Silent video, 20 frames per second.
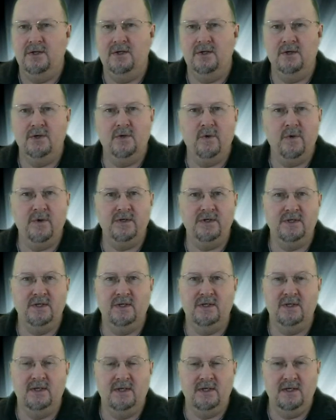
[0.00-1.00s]
you're going
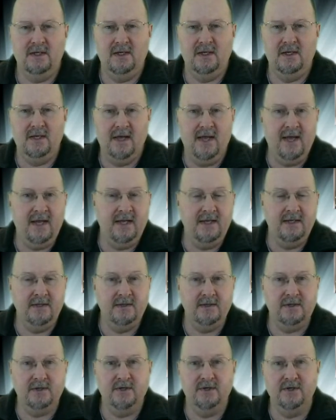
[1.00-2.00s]
to
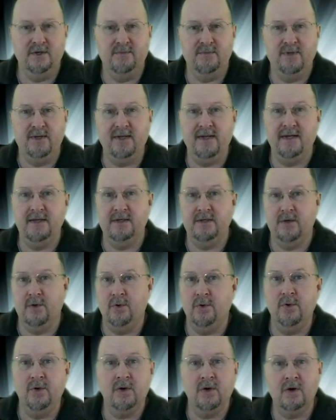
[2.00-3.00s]
either kill your plant
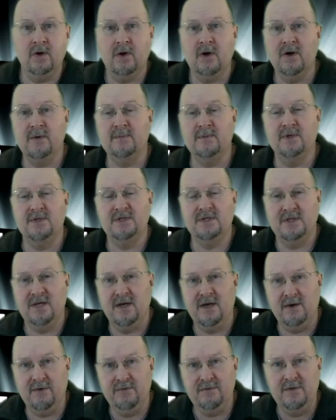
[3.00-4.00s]
or harm
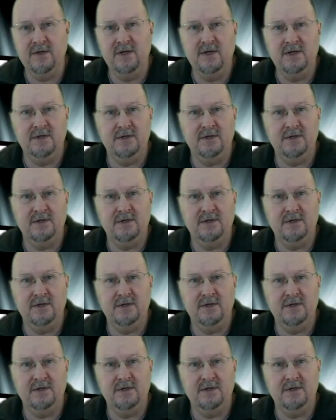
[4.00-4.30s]
yourself.